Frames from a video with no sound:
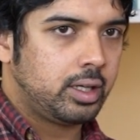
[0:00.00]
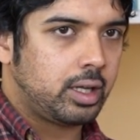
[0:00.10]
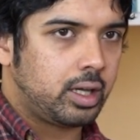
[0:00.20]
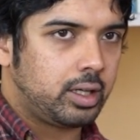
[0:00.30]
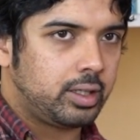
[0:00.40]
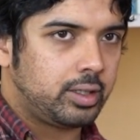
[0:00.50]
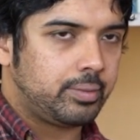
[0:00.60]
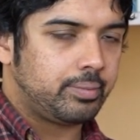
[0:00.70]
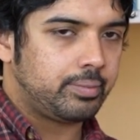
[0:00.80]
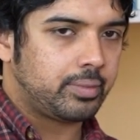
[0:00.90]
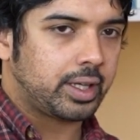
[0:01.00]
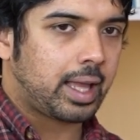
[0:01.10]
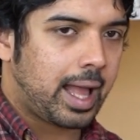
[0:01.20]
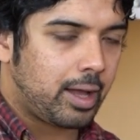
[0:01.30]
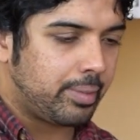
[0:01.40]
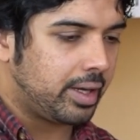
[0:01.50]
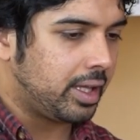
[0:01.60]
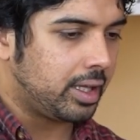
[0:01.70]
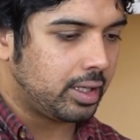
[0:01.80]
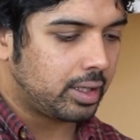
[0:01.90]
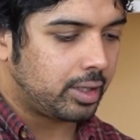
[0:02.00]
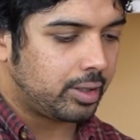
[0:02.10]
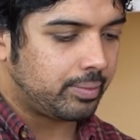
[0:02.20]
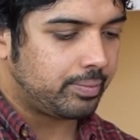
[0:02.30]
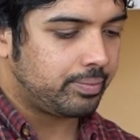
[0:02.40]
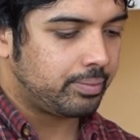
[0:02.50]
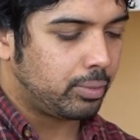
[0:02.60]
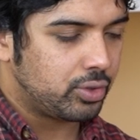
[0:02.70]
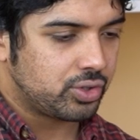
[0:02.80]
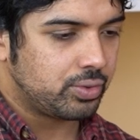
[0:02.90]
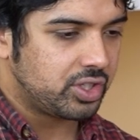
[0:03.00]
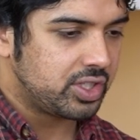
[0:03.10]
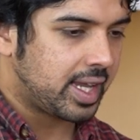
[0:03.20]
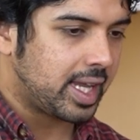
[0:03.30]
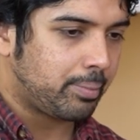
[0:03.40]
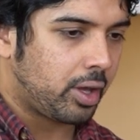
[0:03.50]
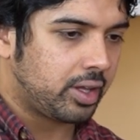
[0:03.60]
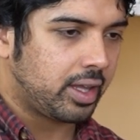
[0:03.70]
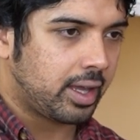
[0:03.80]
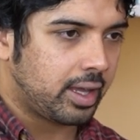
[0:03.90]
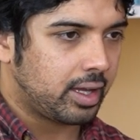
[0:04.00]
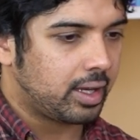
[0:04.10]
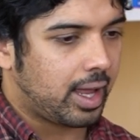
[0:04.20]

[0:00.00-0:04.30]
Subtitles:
how many modules you take per year?